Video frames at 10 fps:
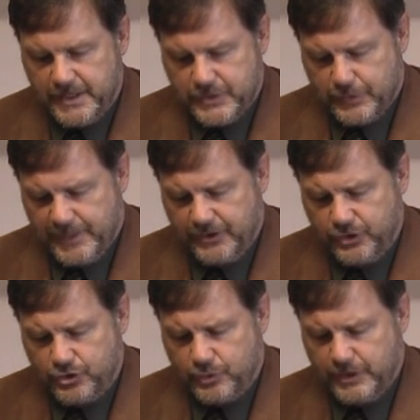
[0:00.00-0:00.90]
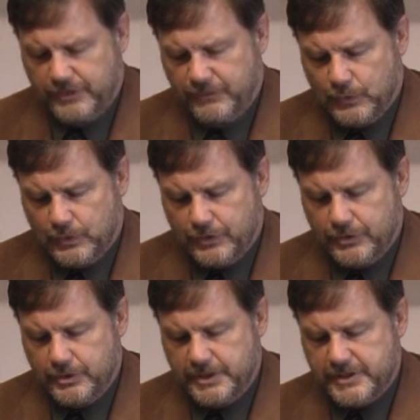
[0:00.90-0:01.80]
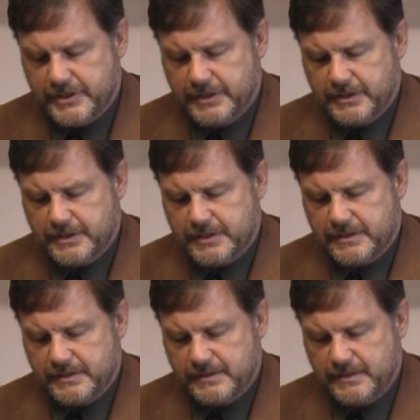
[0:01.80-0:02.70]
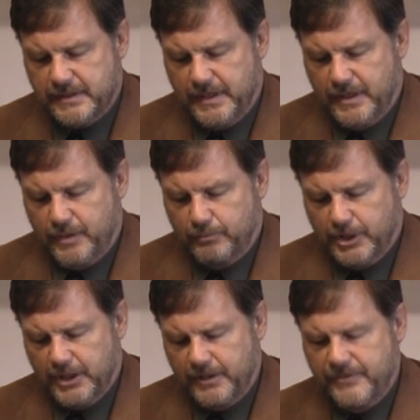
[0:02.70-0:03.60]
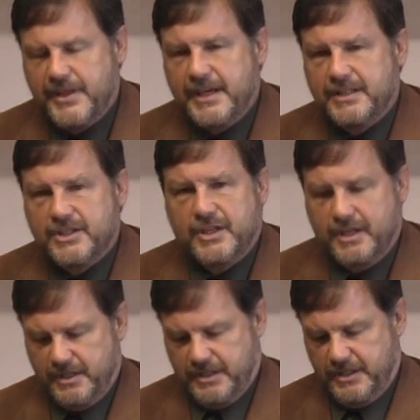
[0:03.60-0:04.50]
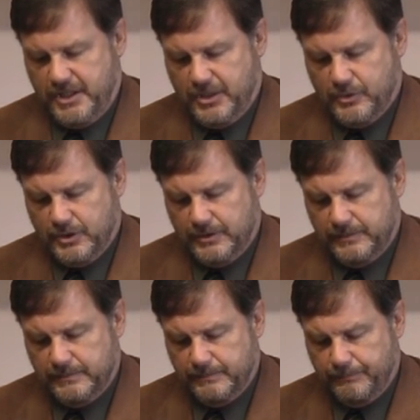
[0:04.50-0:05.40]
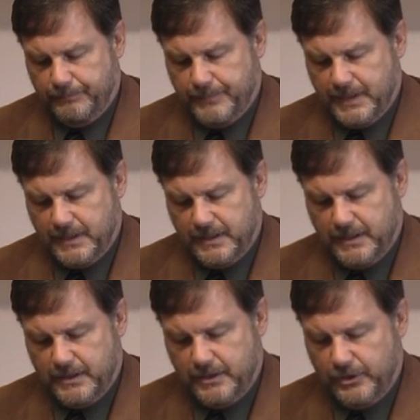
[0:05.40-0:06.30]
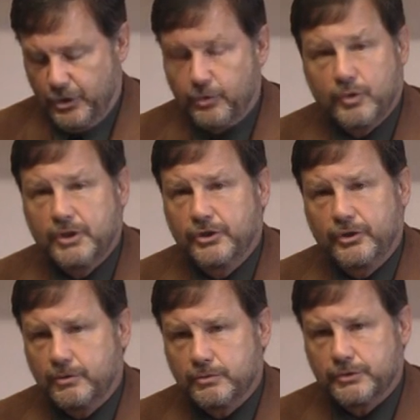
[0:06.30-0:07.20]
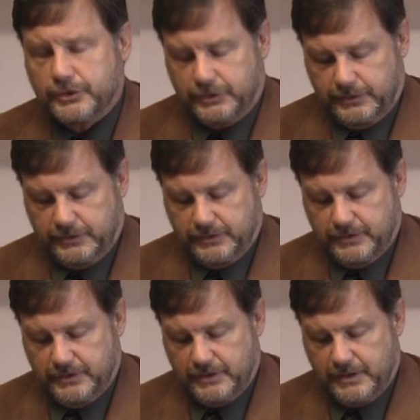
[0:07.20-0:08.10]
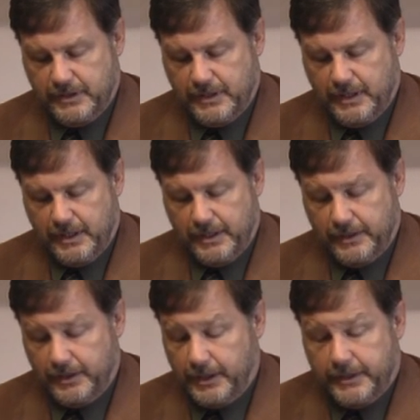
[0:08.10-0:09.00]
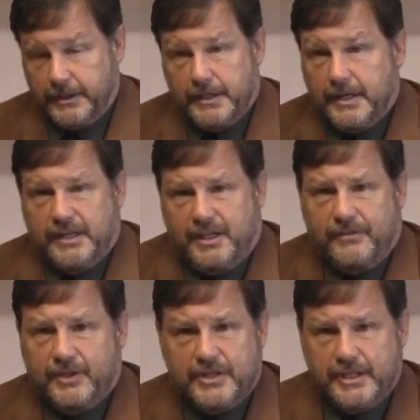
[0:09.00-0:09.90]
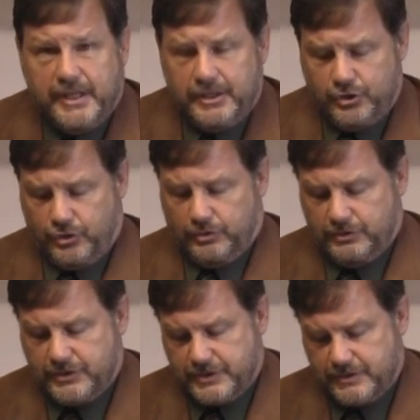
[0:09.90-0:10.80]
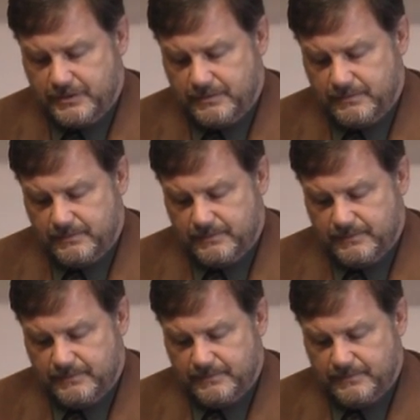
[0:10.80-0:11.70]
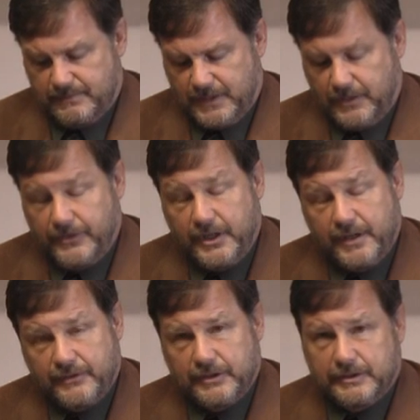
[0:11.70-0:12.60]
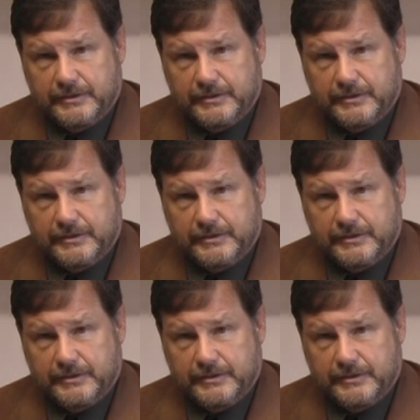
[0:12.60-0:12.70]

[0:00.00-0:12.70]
So Matthew 24, 36. But of that day and hour, no one knows. Not even the angels of heaven,